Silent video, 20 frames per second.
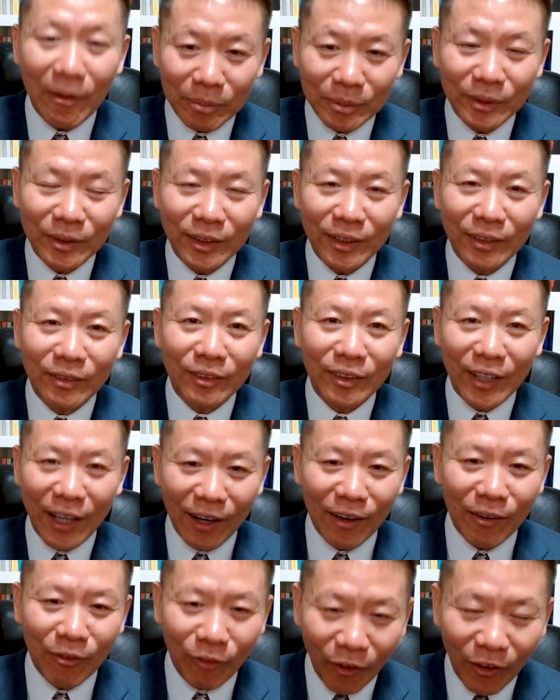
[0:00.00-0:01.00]
in
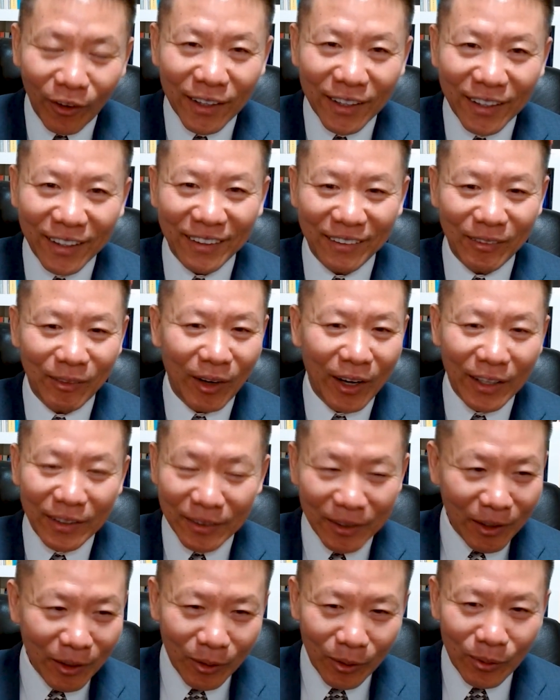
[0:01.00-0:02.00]
California, right?
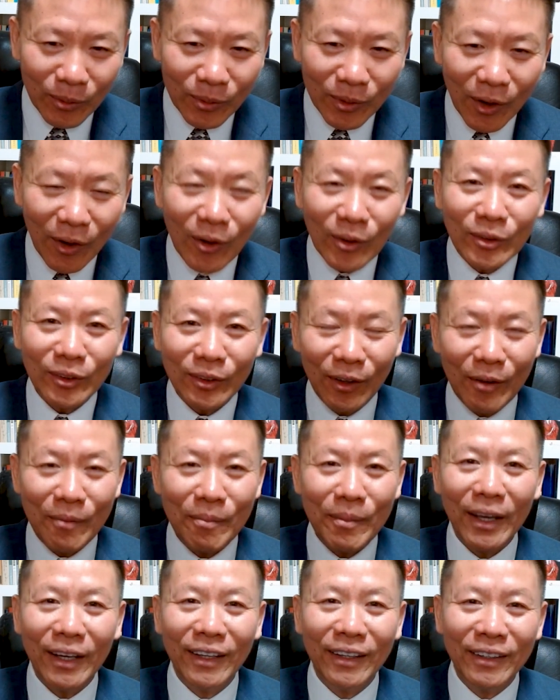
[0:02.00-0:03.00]
Who knows how
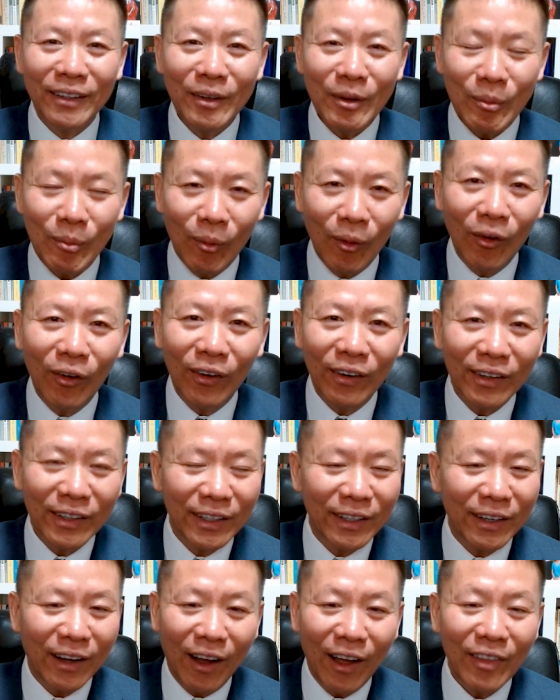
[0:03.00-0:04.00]
many more
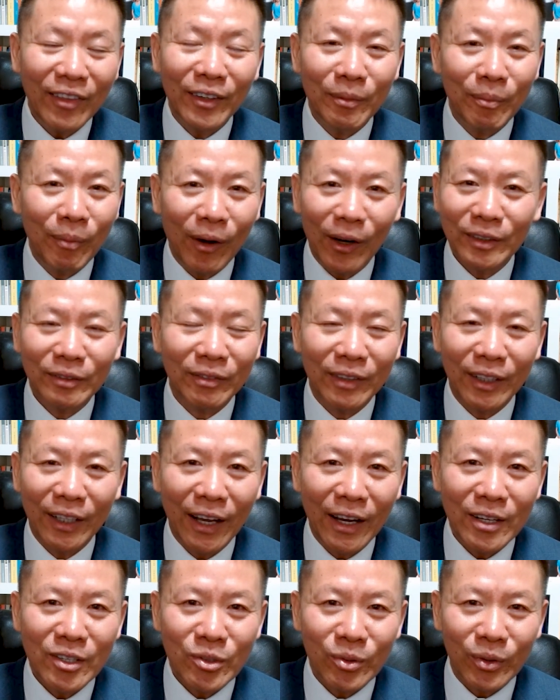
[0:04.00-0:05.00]
in other parts of the
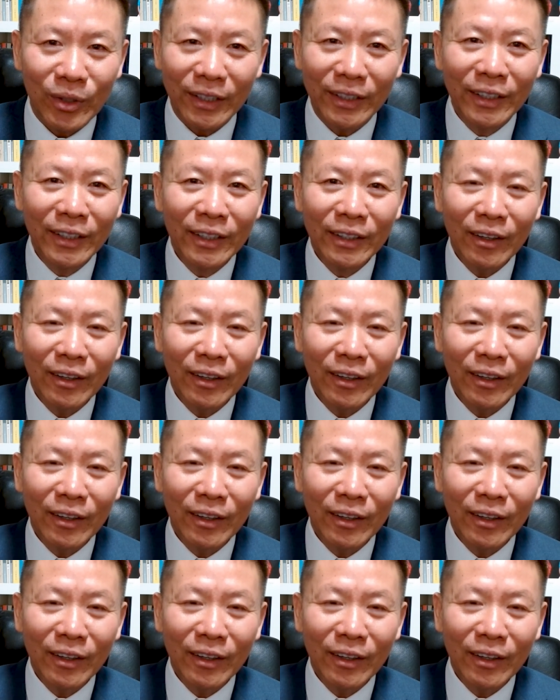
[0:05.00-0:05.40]
country.